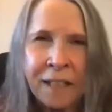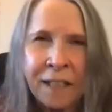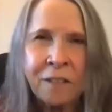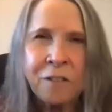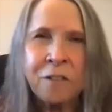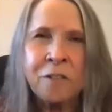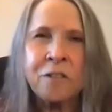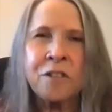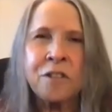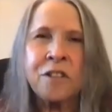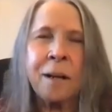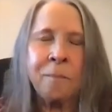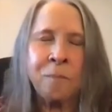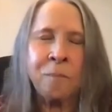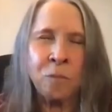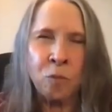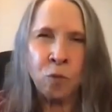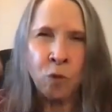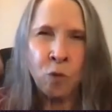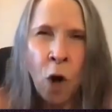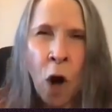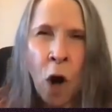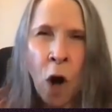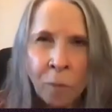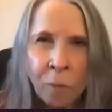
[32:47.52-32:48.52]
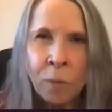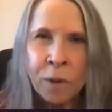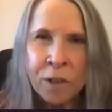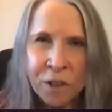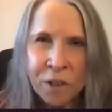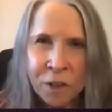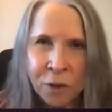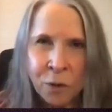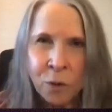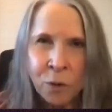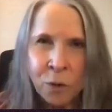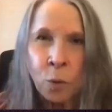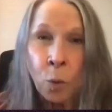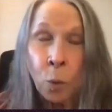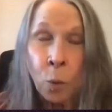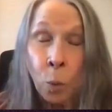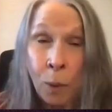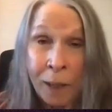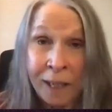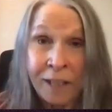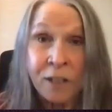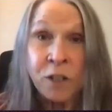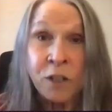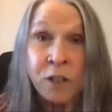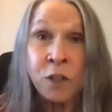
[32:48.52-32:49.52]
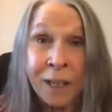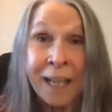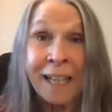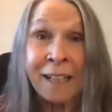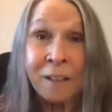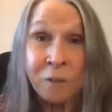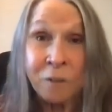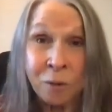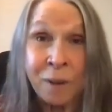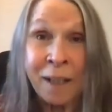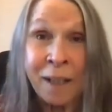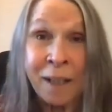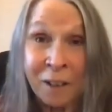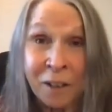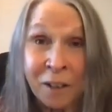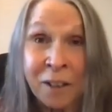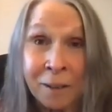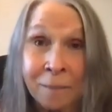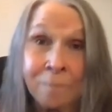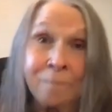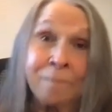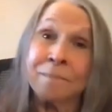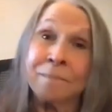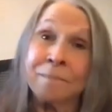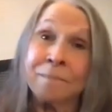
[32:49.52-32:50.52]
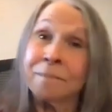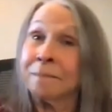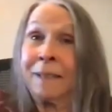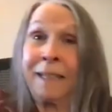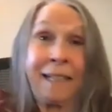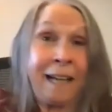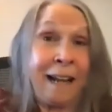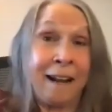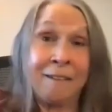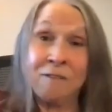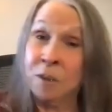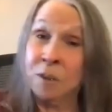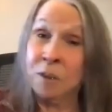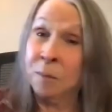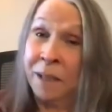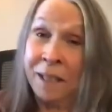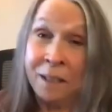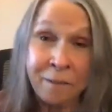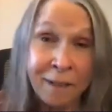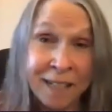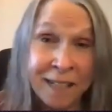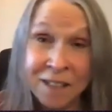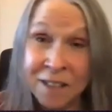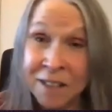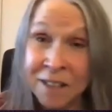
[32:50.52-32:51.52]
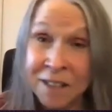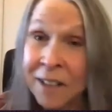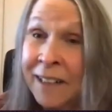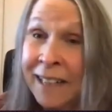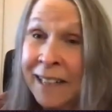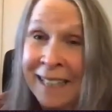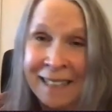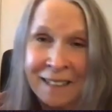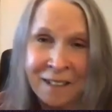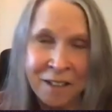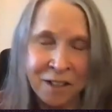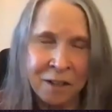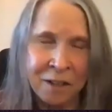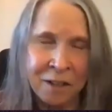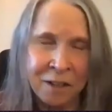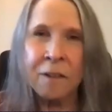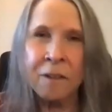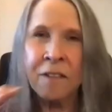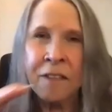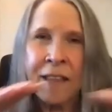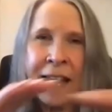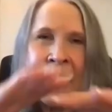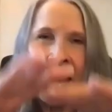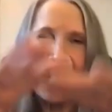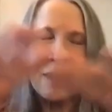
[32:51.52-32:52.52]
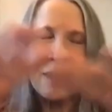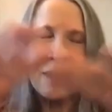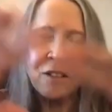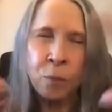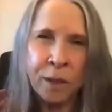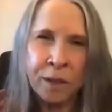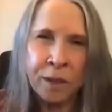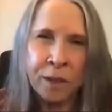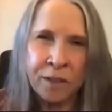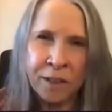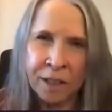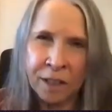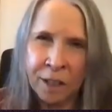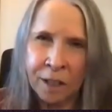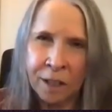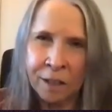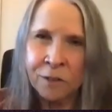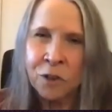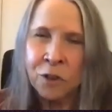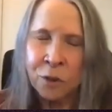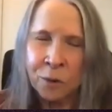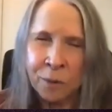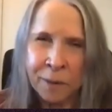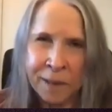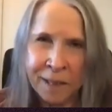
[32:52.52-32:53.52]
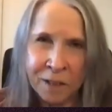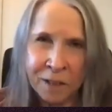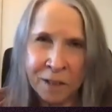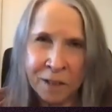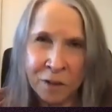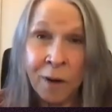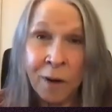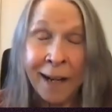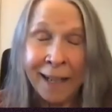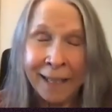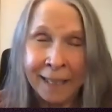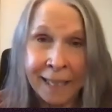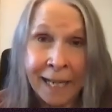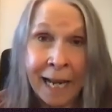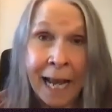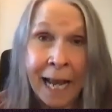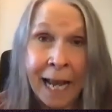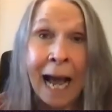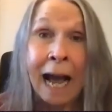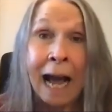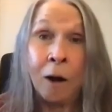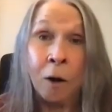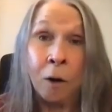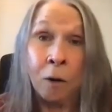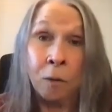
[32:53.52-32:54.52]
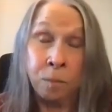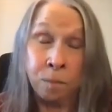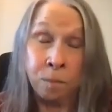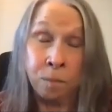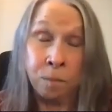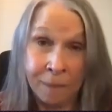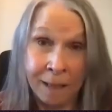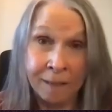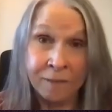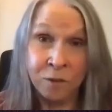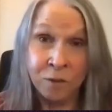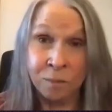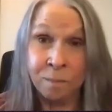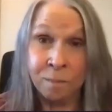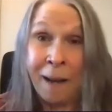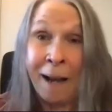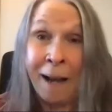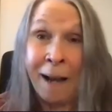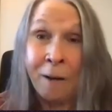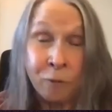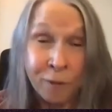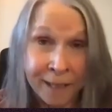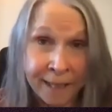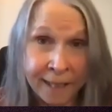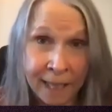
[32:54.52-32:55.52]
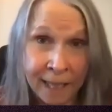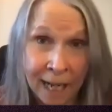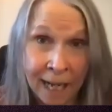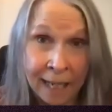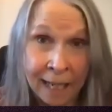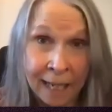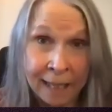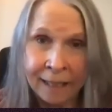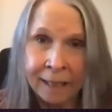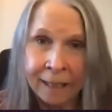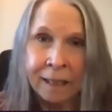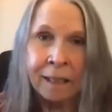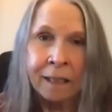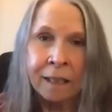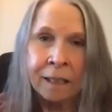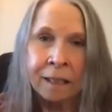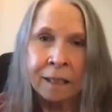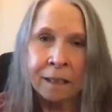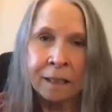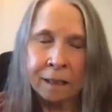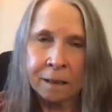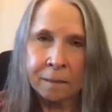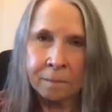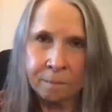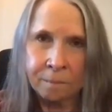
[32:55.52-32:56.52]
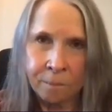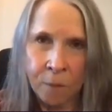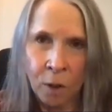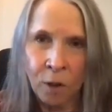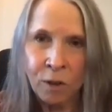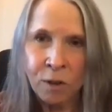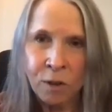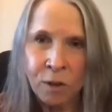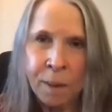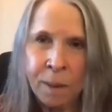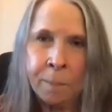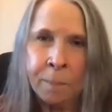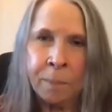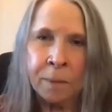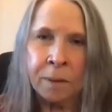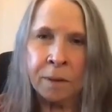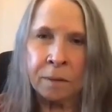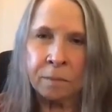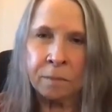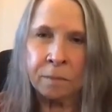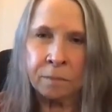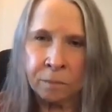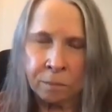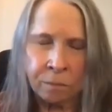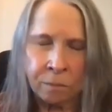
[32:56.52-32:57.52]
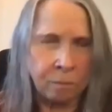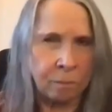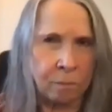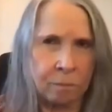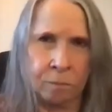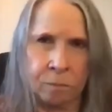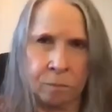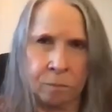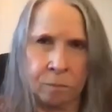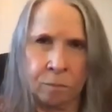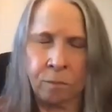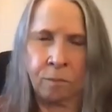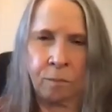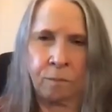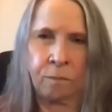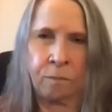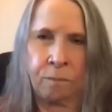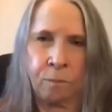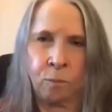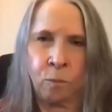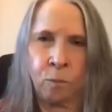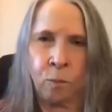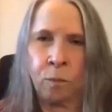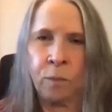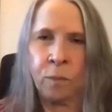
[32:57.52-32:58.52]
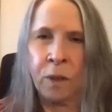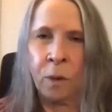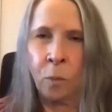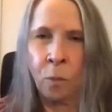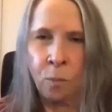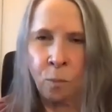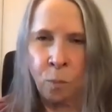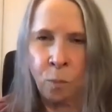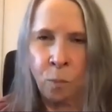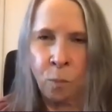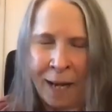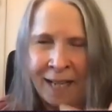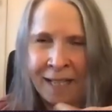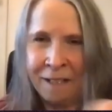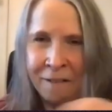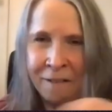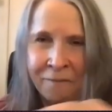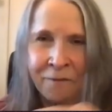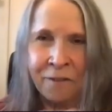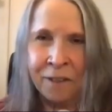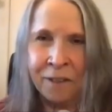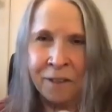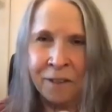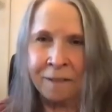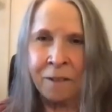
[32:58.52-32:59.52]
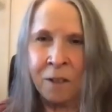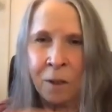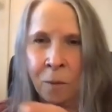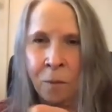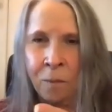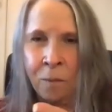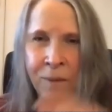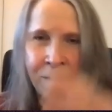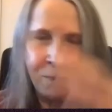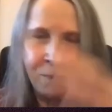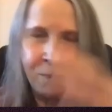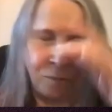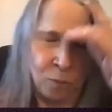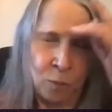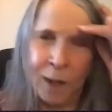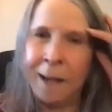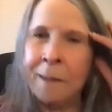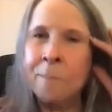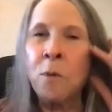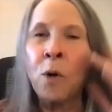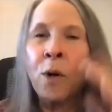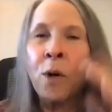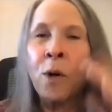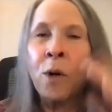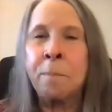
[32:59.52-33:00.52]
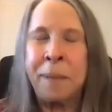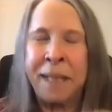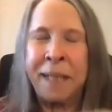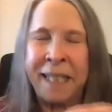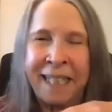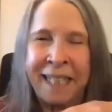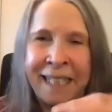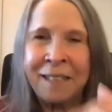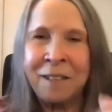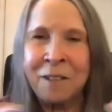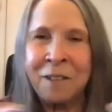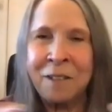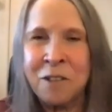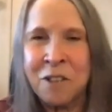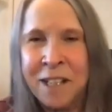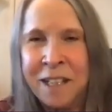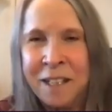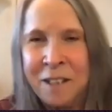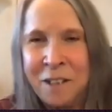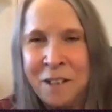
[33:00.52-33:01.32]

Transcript: think there's something wrong with you when you get triggered. And everybody raises their hands. So mm-hmm. that's where the culture is right now. That's mm-hmm. my read on it. Most people, you know, way different, you know, way more beginners